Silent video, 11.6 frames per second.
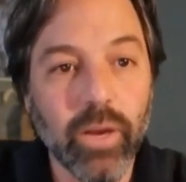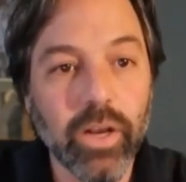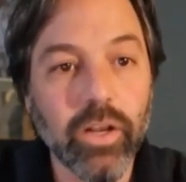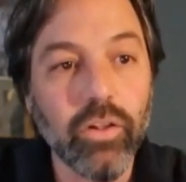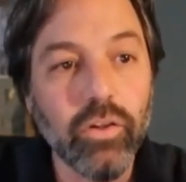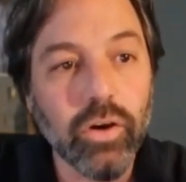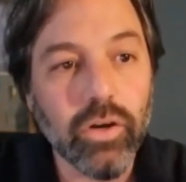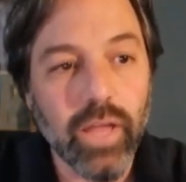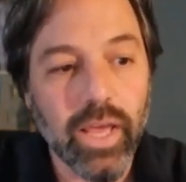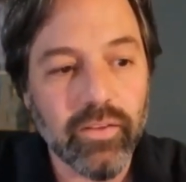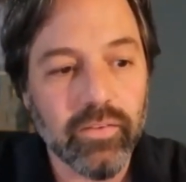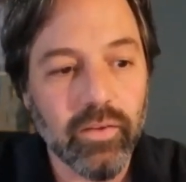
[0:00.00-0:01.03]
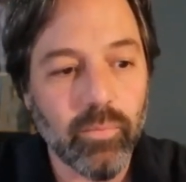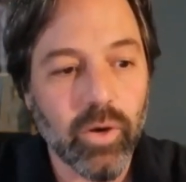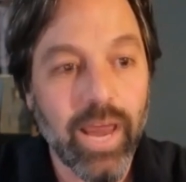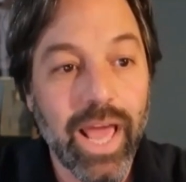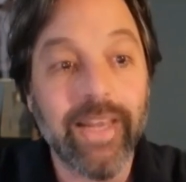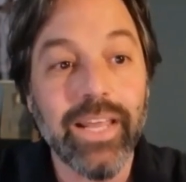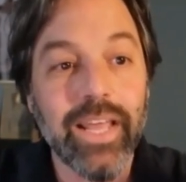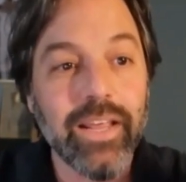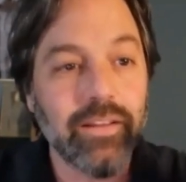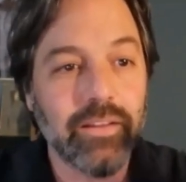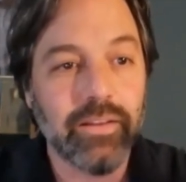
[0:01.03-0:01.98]
where it looked like someone had
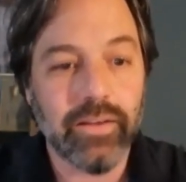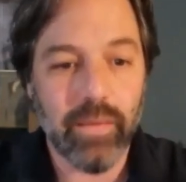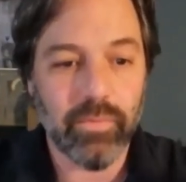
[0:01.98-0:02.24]
eaten the day